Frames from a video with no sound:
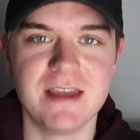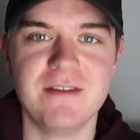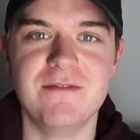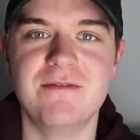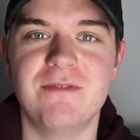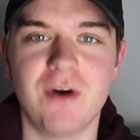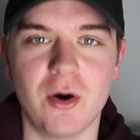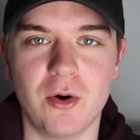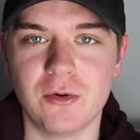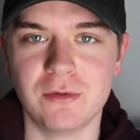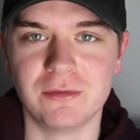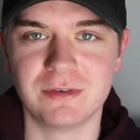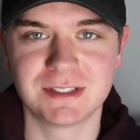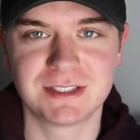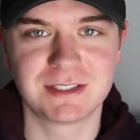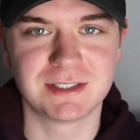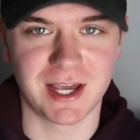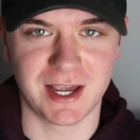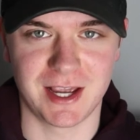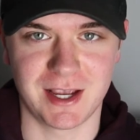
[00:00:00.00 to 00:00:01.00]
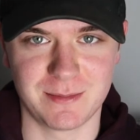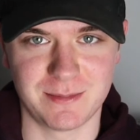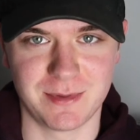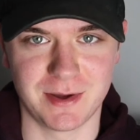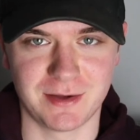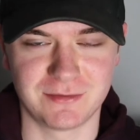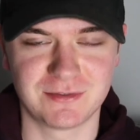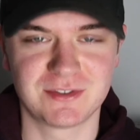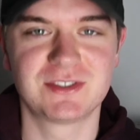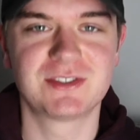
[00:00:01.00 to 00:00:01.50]
involve
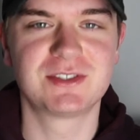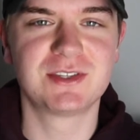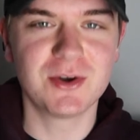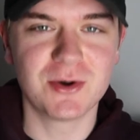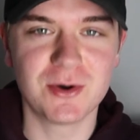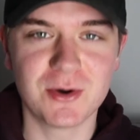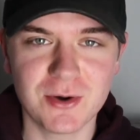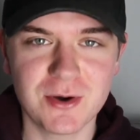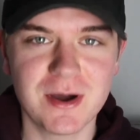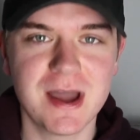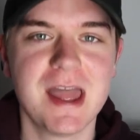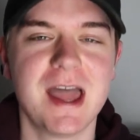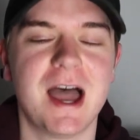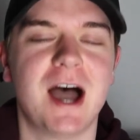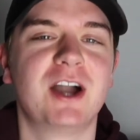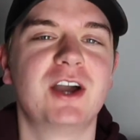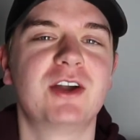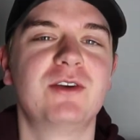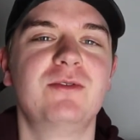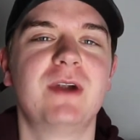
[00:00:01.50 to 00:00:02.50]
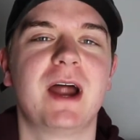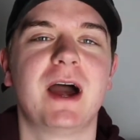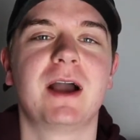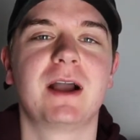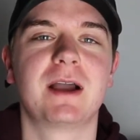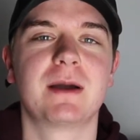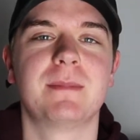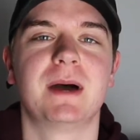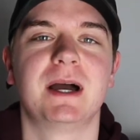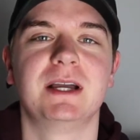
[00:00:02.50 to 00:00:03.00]
psychopaths. So I'm going to
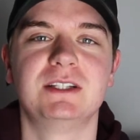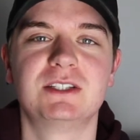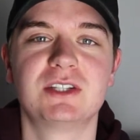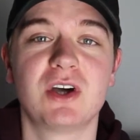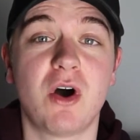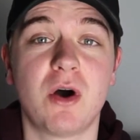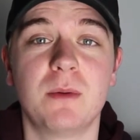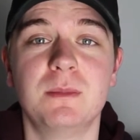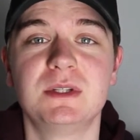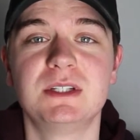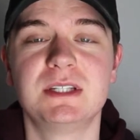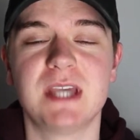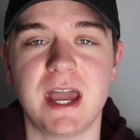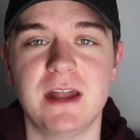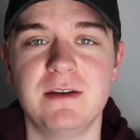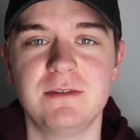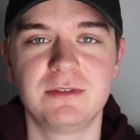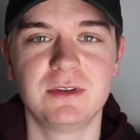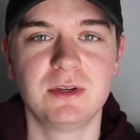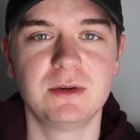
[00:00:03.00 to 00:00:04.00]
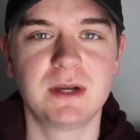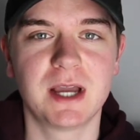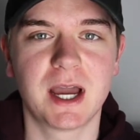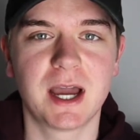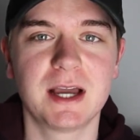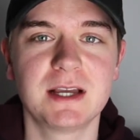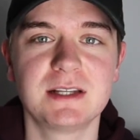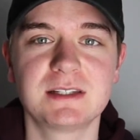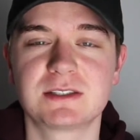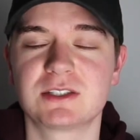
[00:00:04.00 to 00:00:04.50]
rank my top 10 for you
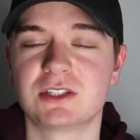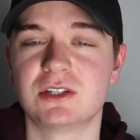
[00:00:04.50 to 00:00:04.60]
guys.